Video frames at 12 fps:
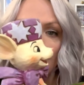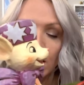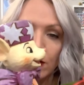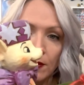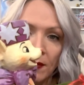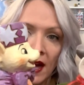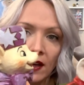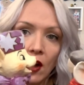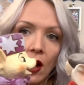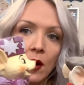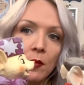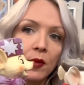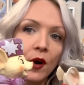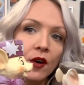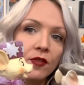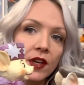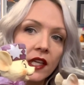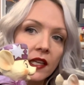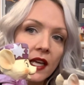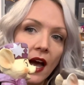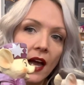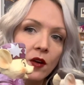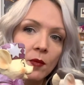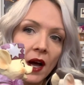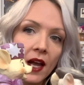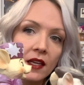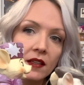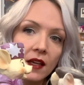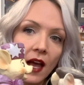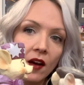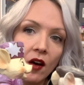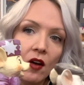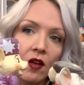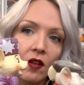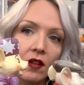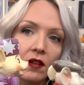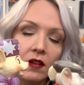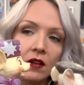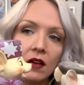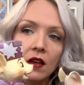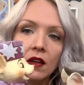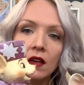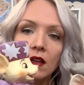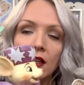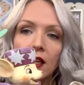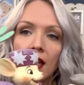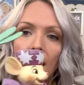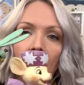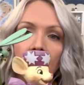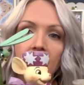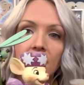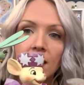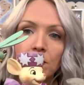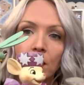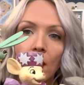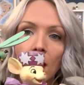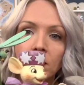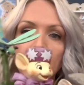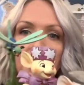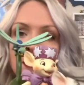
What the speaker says: glued it back on perfectly. I don't mind at all. And he probably is